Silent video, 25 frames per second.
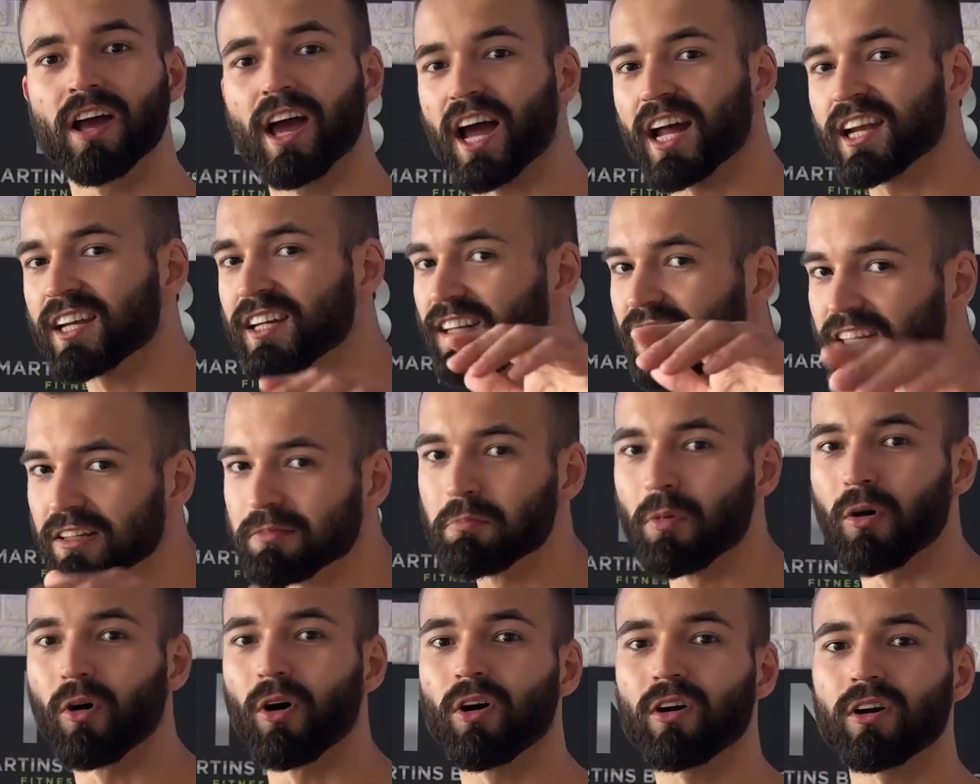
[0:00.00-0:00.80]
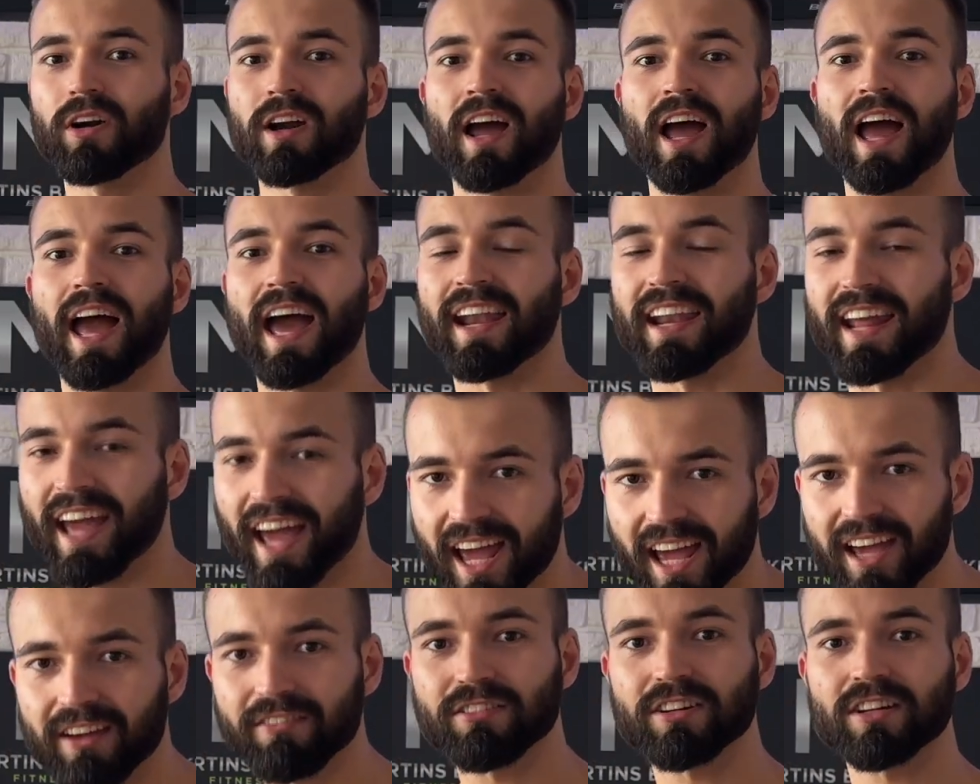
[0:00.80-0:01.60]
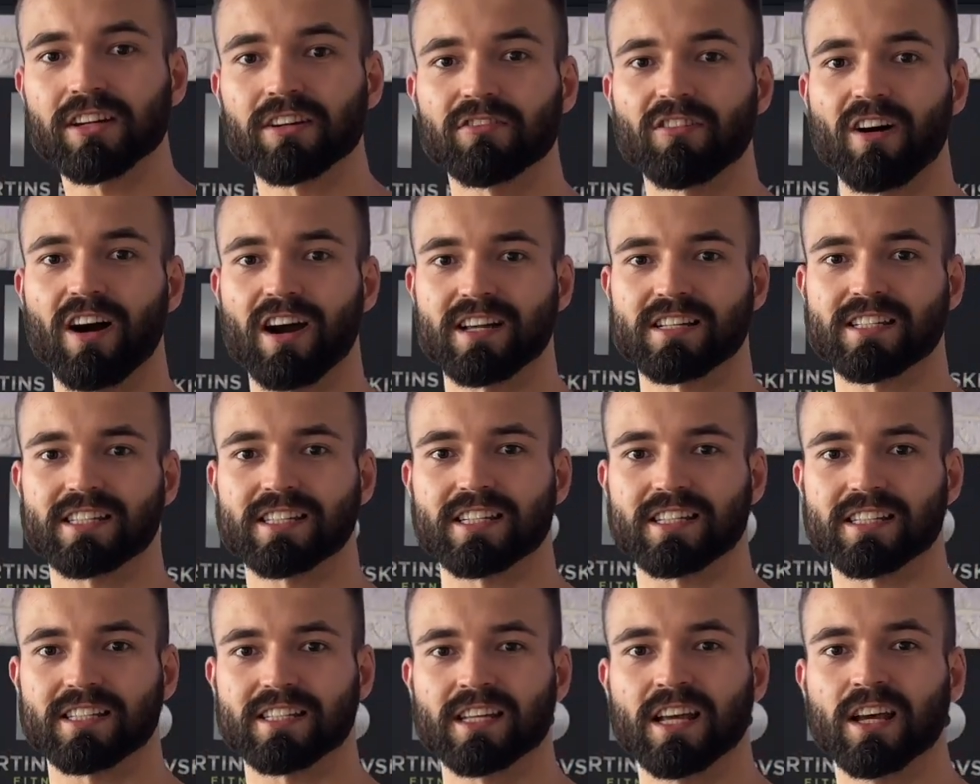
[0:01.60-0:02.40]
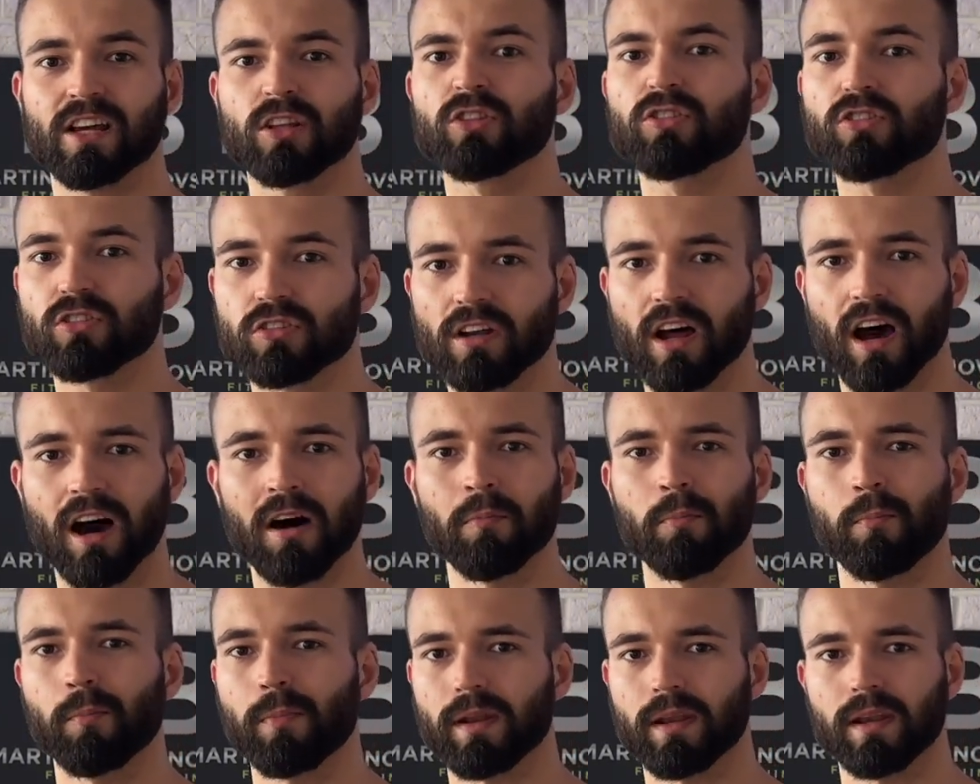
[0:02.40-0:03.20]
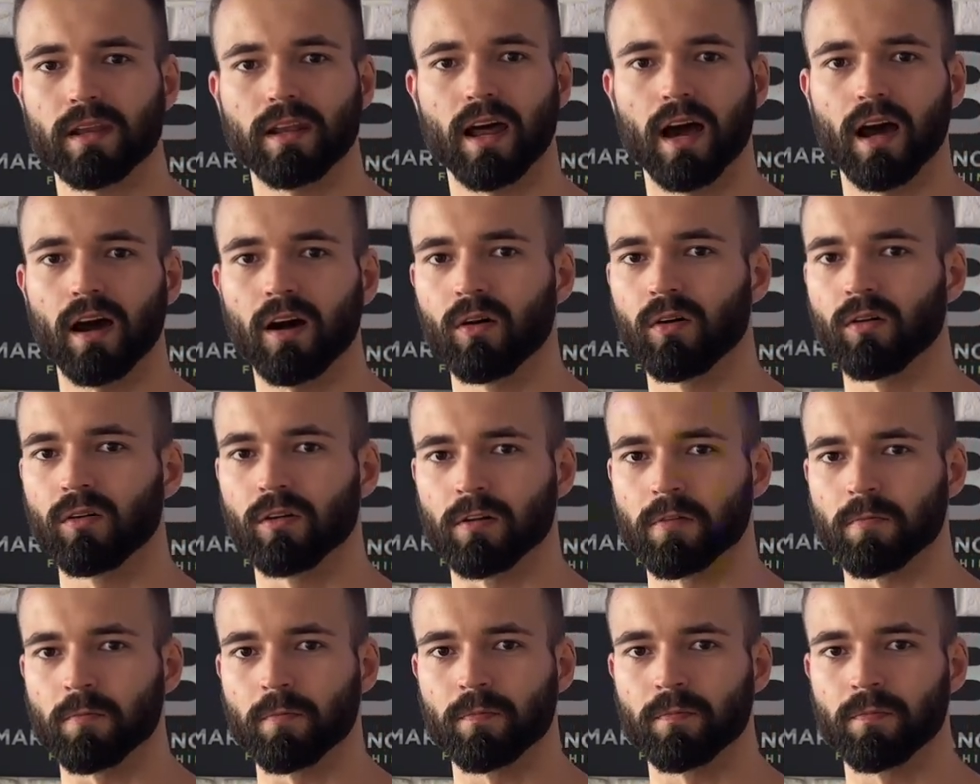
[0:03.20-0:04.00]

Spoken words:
and you need more and heavier vices to numb it down.